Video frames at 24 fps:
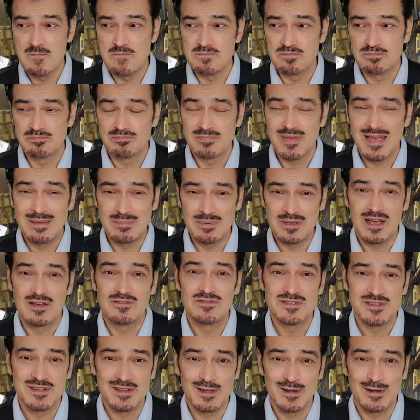Maybe I've
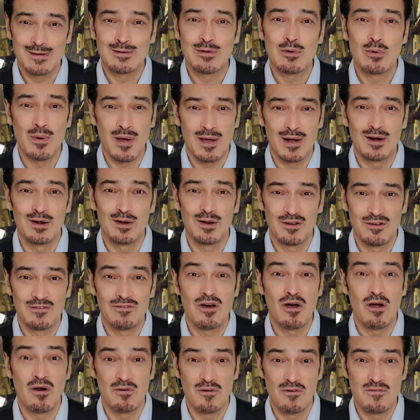seen quite a lot of
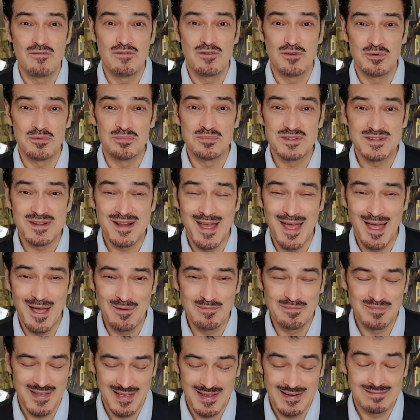horror films
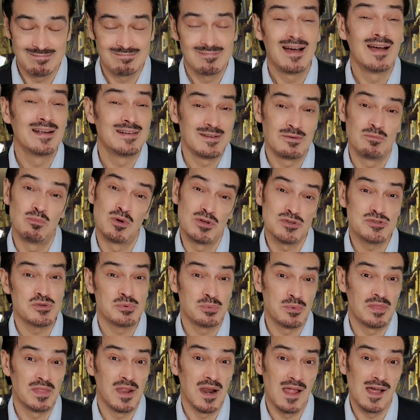now, and I did watch it
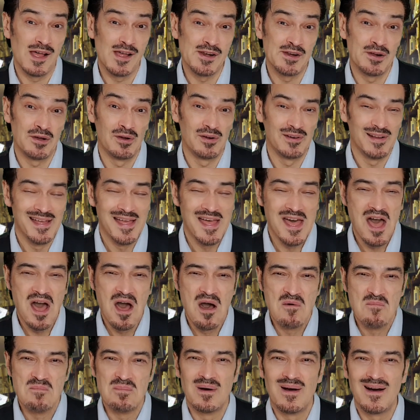with the light on.
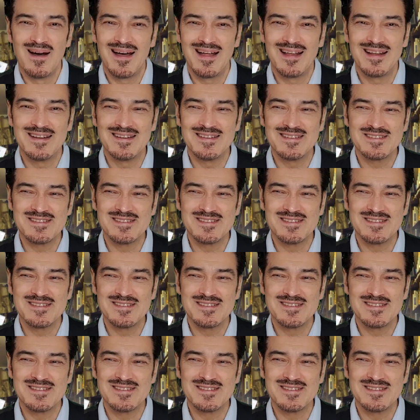But